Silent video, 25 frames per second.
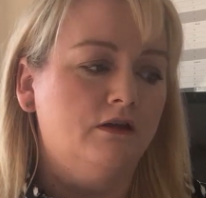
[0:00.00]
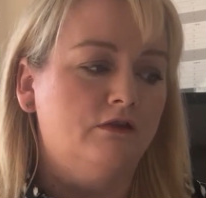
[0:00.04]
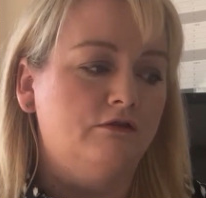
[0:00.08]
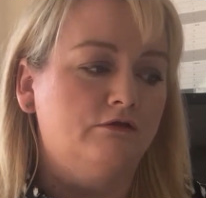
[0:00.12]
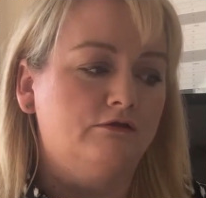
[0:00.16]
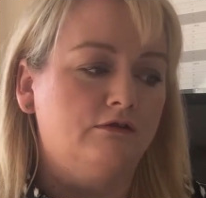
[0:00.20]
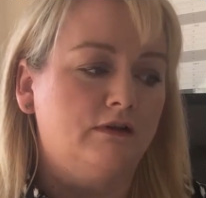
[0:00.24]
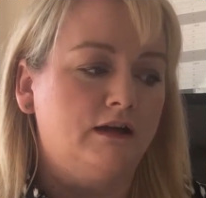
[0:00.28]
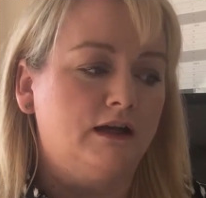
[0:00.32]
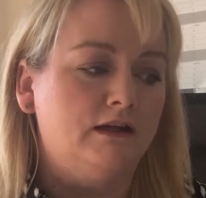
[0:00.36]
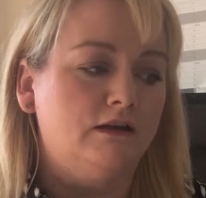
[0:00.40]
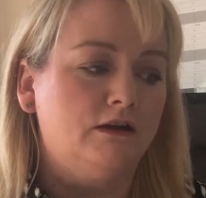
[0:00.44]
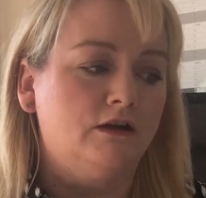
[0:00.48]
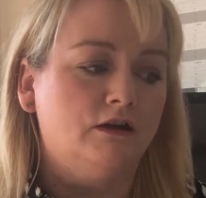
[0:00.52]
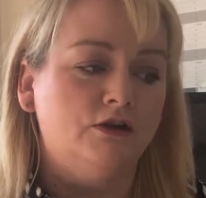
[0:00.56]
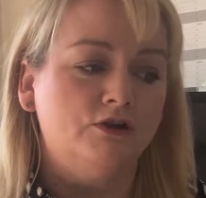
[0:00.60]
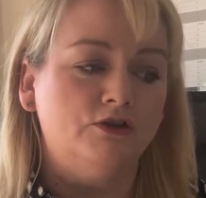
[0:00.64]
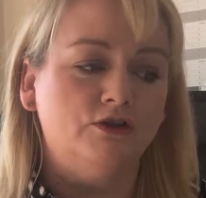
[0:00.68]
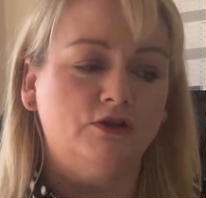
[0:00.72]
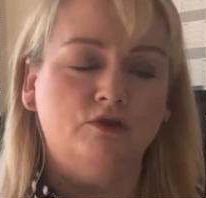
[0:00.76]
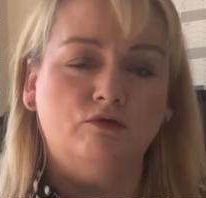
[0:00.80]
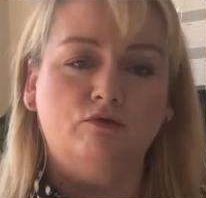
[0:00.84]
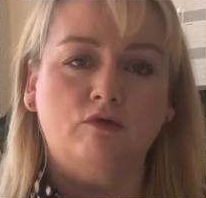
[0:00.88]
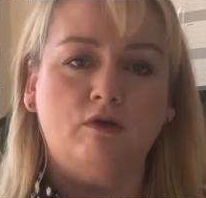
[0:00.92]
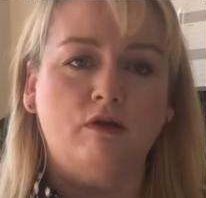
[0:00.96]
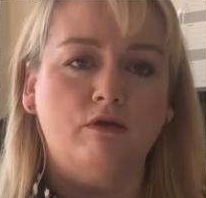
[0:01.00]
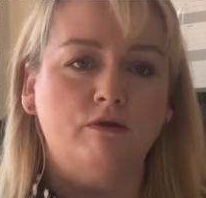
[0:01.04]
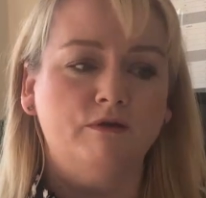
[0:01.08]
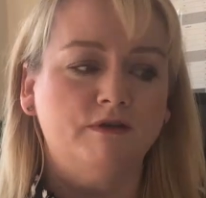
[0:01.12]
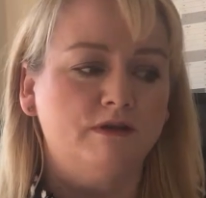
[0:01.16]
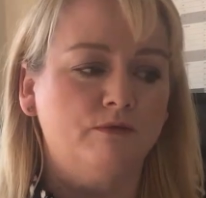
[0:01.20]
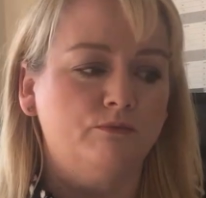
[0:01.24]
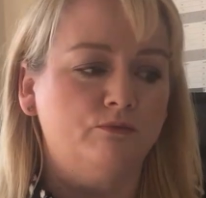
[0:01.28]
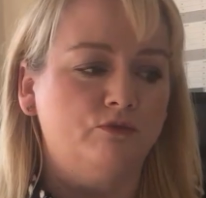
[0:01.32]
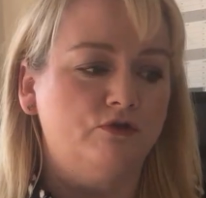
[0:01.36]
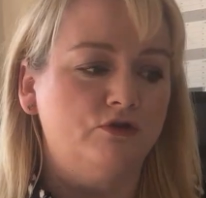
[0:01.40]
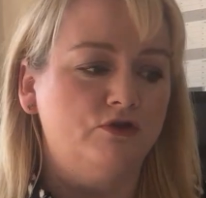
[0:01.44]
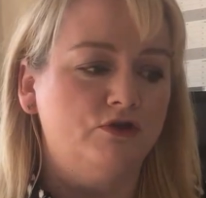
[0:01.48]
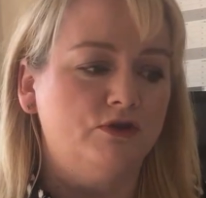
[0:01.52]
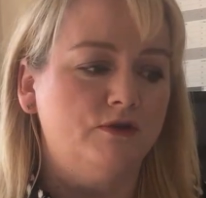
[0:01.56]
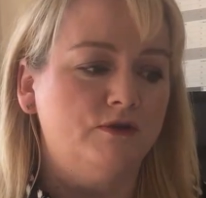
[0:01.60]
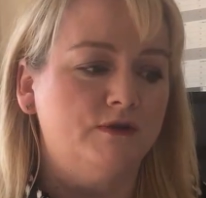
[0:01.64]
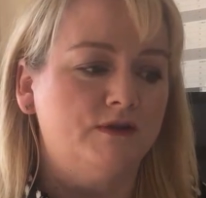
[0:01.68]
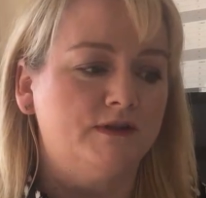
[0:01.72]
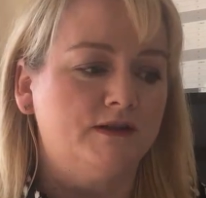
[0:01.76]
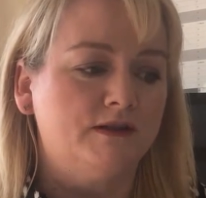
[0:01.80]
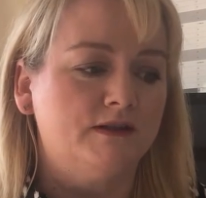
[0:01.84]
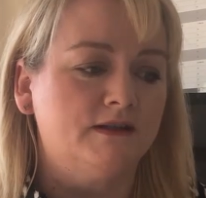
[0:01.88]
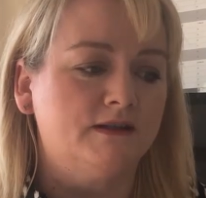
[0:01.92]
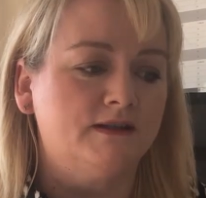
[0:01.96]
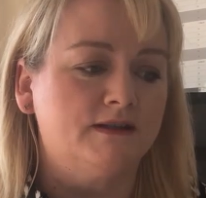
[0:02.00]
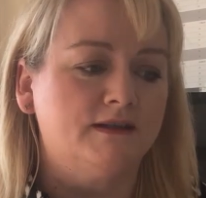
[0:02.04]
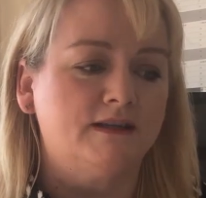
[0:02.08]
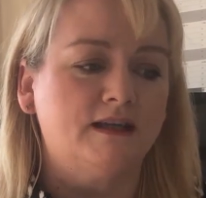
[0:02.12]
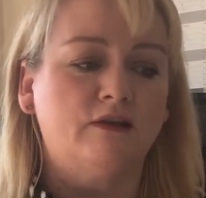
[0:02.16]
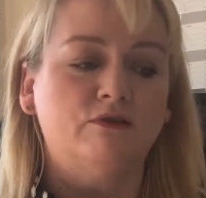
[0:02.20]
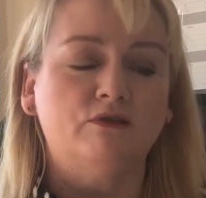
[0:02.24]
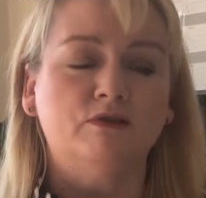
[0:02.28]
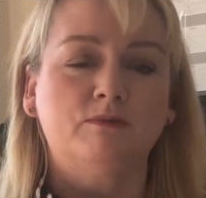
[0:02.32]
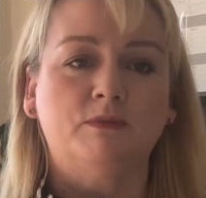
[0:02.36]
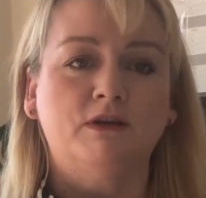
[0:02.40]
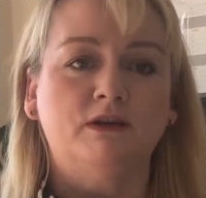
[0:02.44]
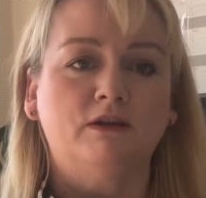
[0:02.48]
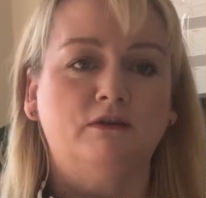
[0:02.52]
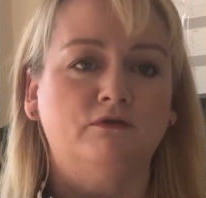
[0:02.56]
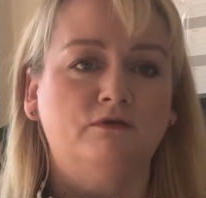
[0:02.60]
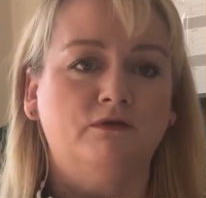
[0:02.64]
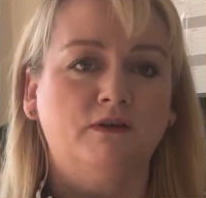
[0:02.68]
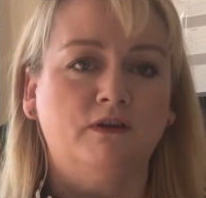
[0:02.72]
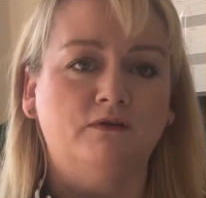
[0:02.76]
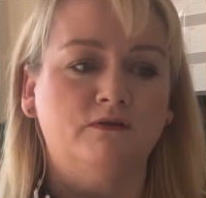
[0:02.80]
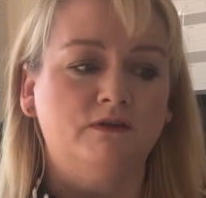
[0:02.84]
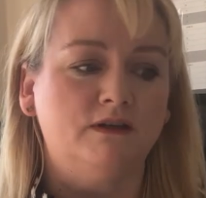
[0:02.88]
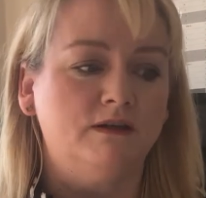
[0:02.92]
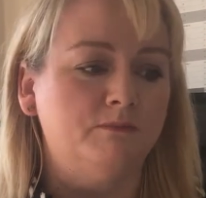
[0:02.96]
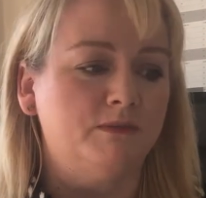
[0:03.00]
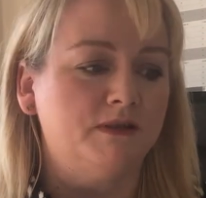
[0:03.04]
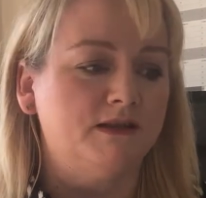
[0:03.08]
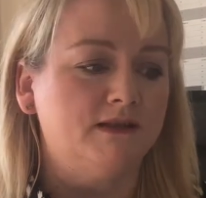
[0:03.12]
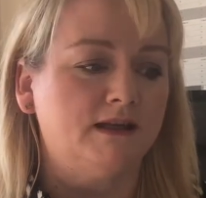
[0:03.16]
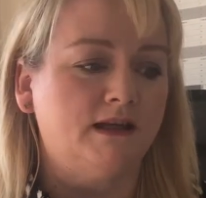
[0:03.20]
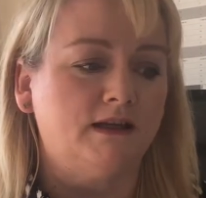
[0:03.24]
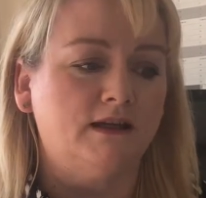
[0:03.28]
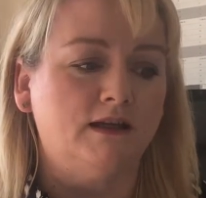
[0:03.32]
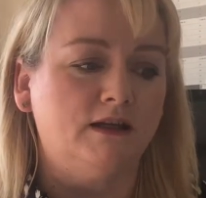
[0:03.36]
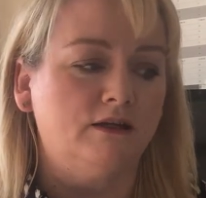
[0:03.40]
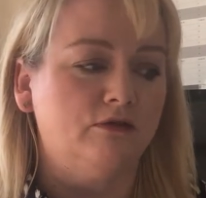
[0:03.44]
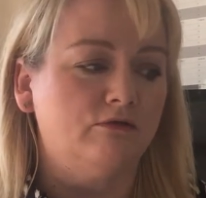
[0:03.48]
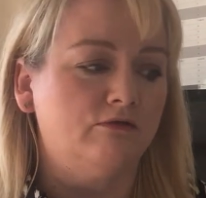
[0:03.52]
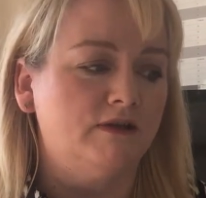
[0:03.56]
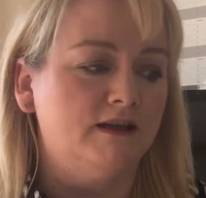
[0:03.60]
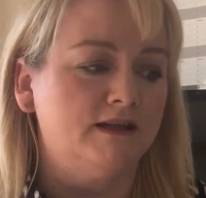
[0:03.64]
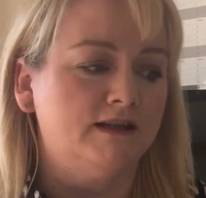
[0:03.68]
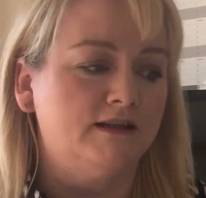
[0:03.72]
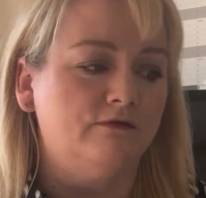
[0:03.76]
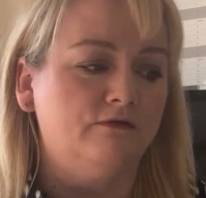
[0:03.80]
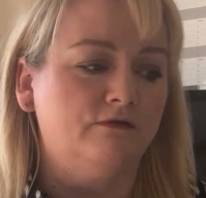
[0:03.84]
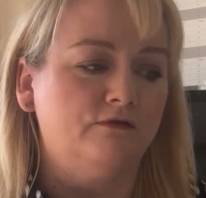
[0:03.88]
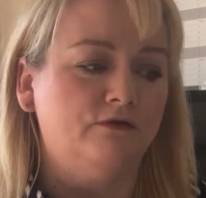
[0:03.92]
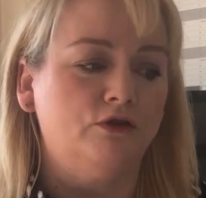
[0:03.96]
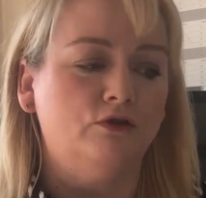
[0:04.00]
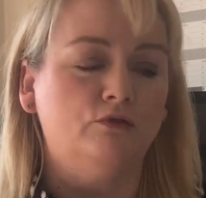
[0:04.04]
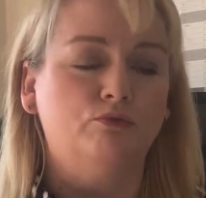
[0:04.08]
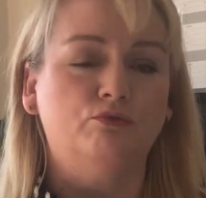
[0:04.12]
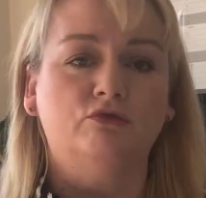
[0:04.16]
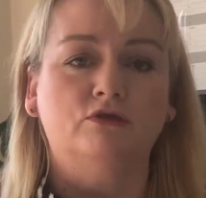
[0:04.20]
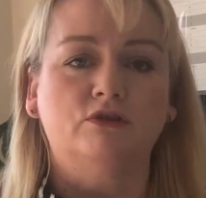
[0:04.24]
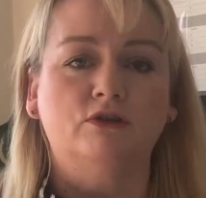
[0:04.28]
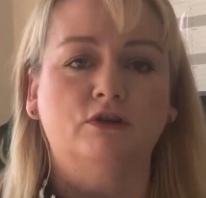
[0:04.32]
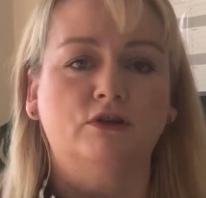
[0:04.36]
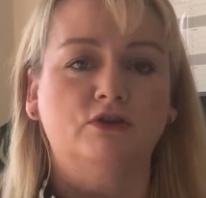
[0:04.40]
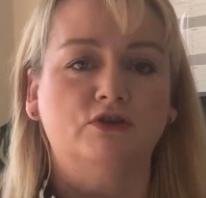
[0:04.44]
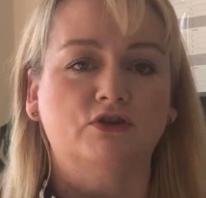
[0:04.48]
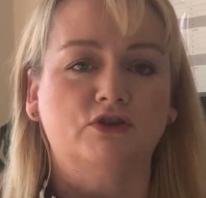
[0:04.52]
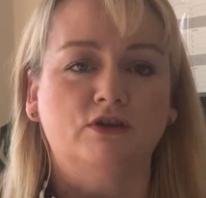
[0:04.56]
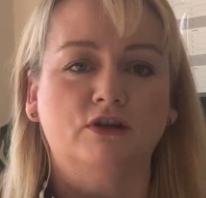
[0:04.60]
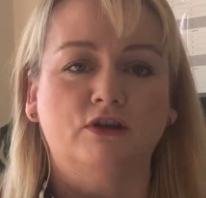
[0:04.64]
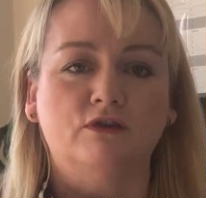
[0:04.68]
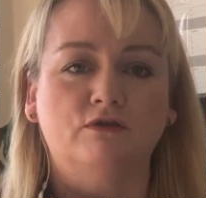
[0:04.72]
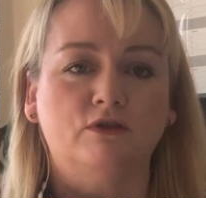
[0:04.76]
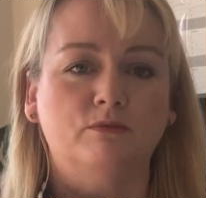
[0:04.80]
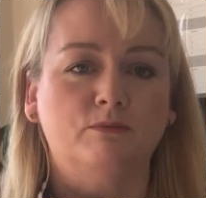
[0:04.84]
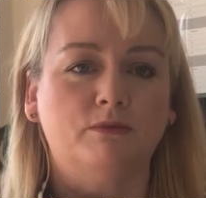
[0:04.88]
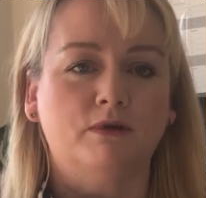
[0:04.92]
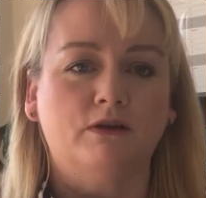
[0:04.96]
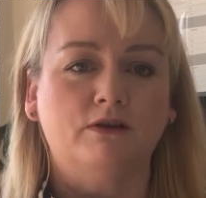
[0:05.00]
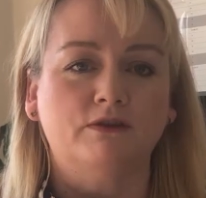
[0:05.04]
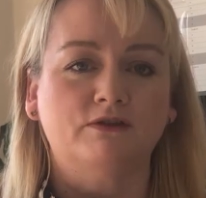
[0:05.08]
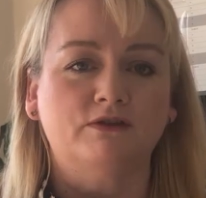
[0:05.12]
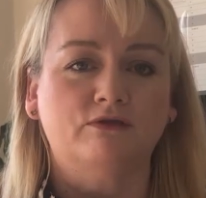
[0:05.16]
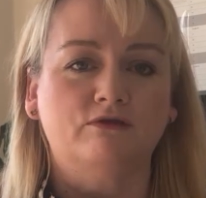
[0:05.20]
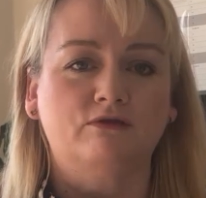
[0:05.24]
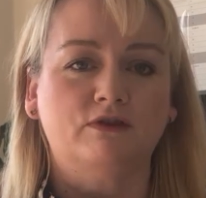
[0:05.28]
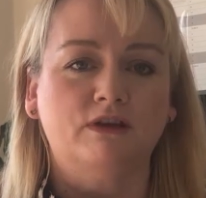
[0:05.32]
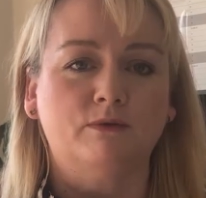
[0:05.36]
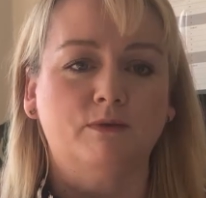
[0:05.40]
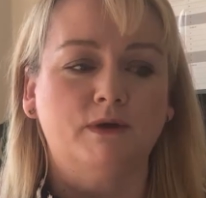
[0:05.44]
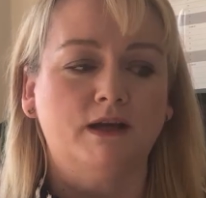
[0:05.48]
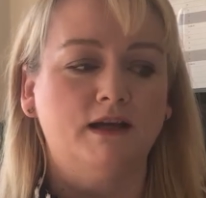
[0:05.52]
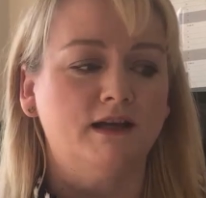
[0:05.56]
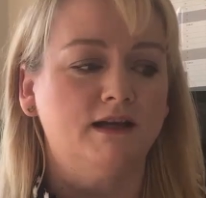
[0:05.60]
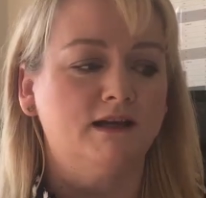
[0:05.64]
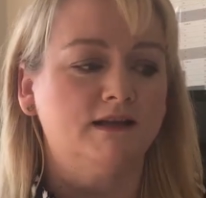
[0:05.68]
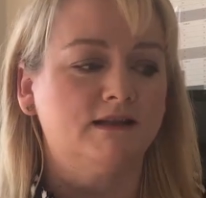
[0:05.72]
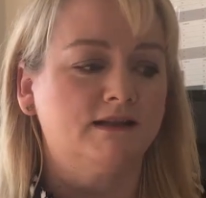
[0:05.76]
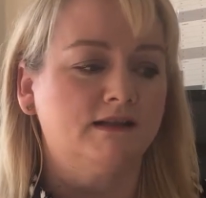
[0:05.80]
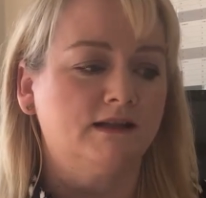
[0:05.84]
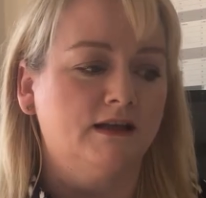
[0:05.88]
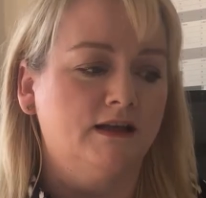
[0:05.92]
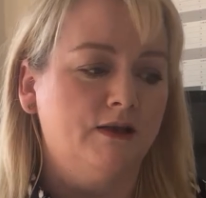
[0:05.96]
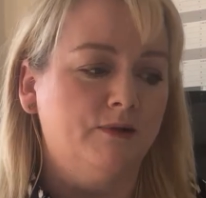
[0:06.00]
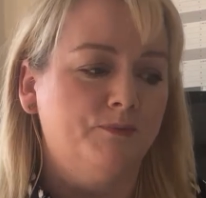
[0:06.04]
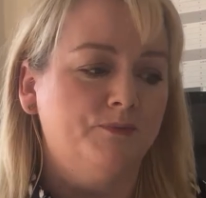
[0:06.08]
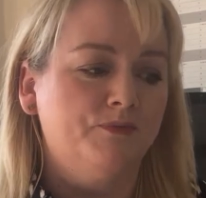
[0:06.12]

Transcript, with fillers: For our largest growers and producers, there has been a 50% increase in food production over the past three weeks,